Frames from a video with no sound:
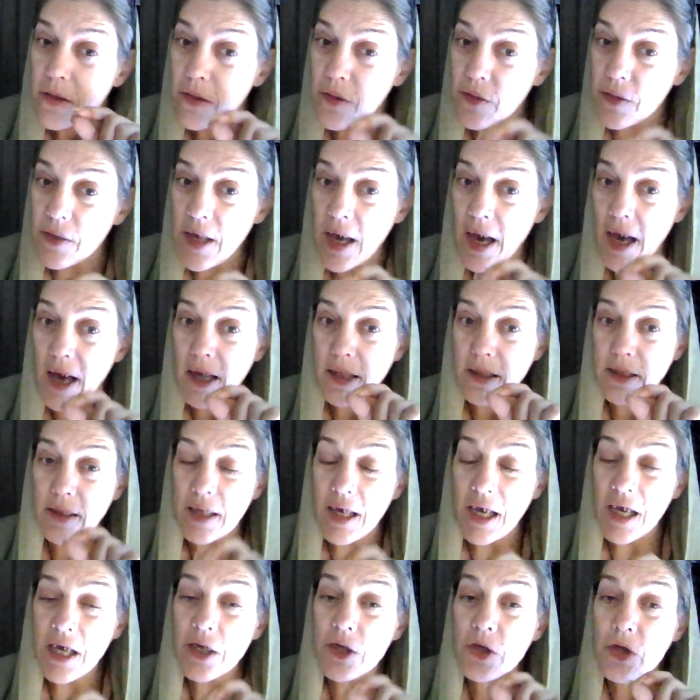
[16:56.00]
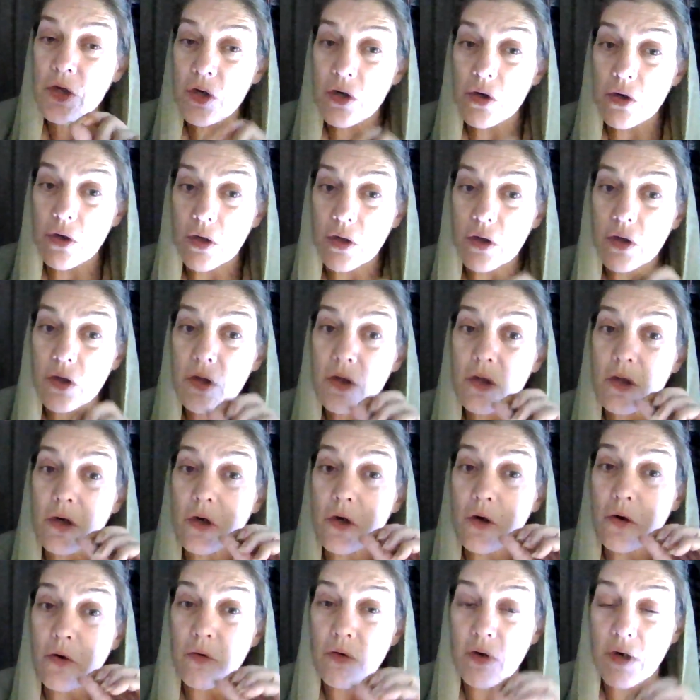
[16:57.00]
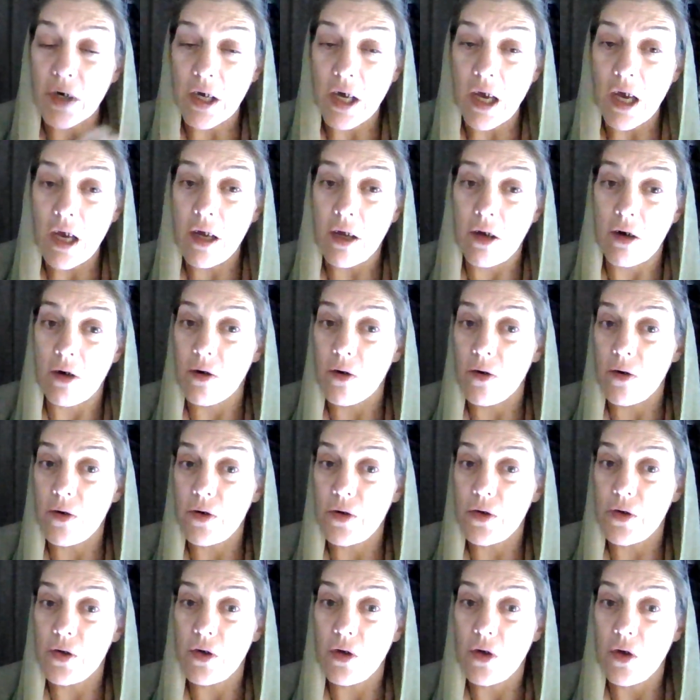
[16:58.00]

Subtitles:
that they took the Creator's